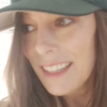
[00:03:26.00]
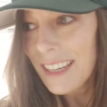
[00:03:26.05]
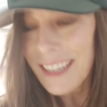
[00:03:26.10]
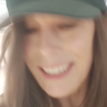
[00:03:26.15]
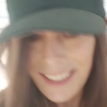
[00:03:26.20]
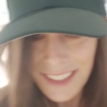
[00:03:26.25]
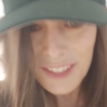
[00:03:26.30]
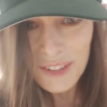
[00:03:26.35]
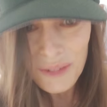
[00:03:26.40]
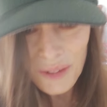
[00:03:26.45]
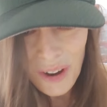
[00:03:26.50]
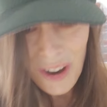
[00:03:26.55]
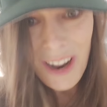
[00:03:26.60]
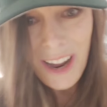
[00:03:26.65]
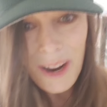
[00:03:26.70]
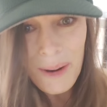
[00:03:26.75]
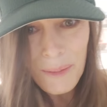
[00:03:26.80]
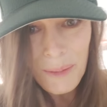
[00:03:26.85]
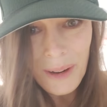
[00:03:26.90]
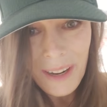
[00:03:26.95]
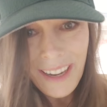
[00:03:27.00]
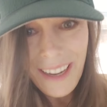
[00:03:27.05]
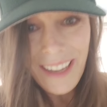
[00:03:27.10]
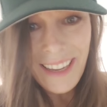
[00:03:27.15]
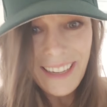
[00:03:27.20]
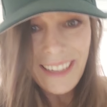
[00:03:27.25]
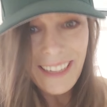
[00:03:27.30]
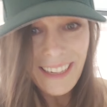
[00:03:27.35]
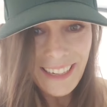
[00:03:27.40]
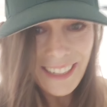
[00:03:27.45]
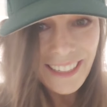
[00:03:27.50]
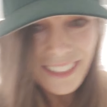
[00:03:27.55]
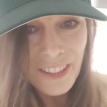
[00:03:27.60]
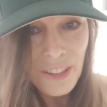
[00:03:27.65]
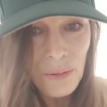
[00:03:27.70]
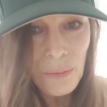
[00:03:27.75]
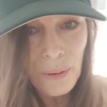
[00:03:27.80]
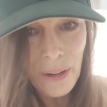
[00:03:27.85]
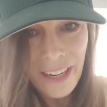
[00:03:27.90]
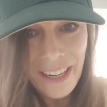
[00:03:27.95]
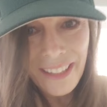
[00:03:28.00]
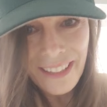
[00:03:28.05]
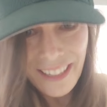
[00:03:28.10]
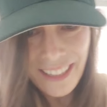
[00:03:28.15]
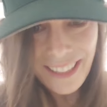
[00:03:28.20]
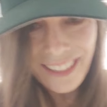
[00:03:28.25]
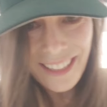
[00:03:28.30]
in the right way, in the way that